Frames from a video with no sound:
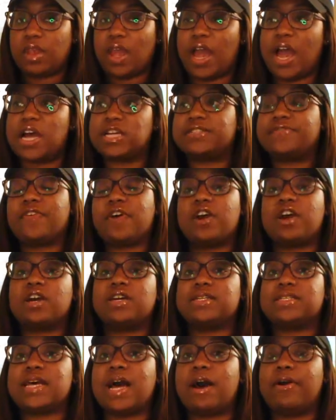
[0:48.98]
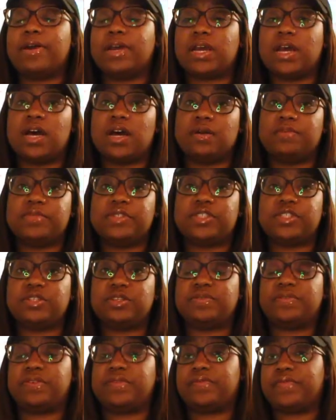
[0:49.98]
as far as how it comes
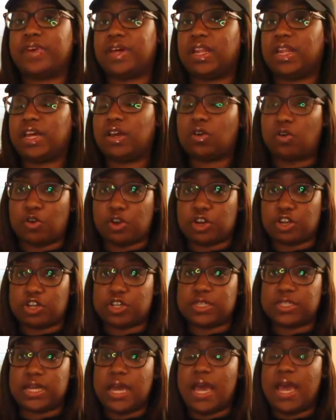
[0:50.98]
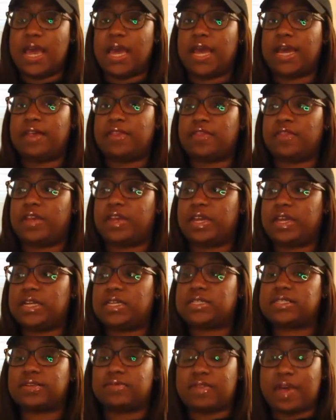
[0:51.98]
to fulfilling orders and
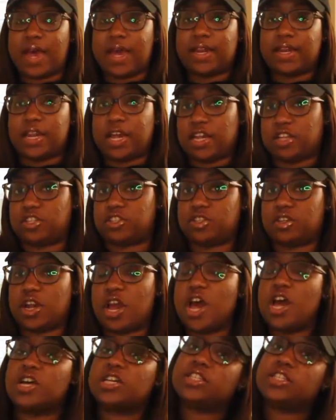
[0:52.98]
things of that nature.